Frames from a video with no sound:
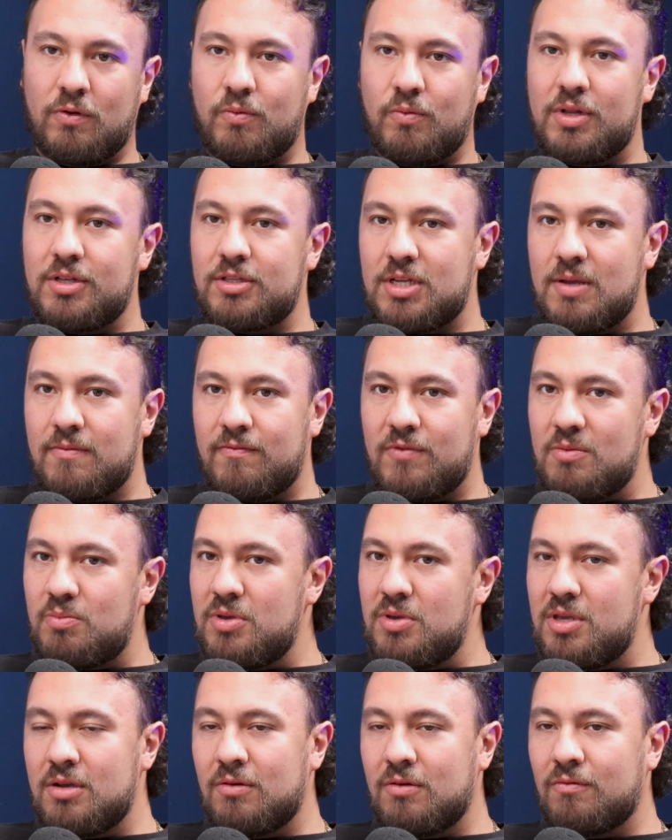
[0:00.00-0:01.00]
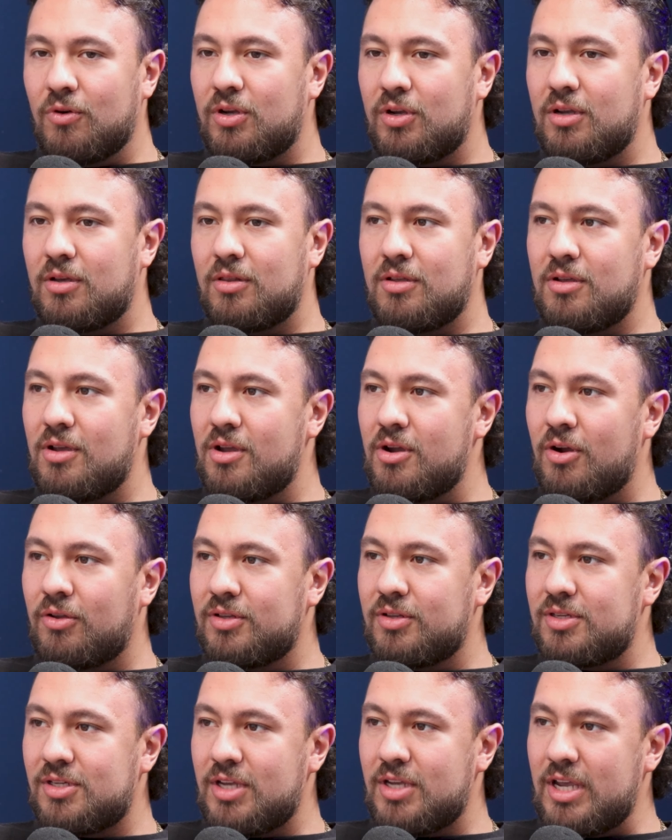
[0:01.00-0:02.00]
wins MVP and Rookie of the Year in
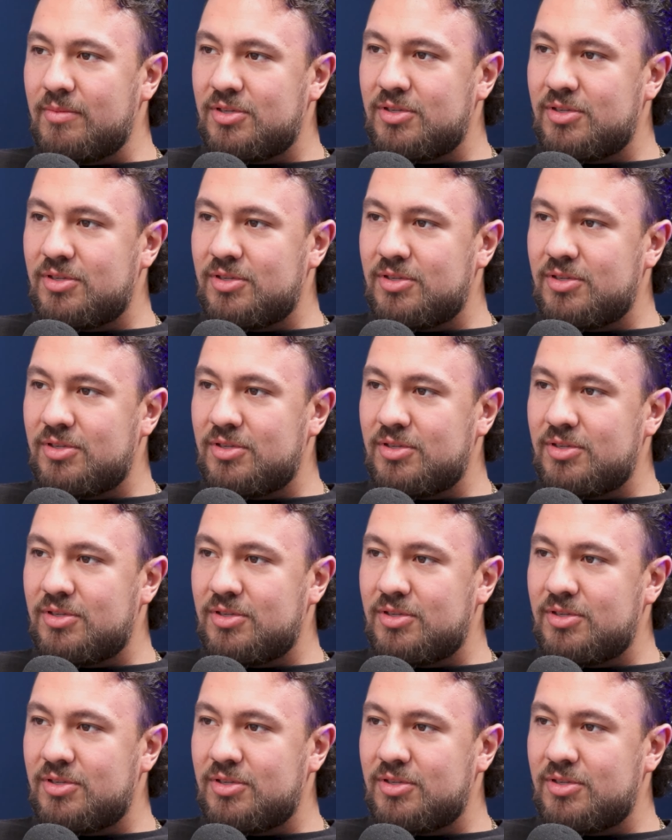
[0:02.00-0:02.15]
the same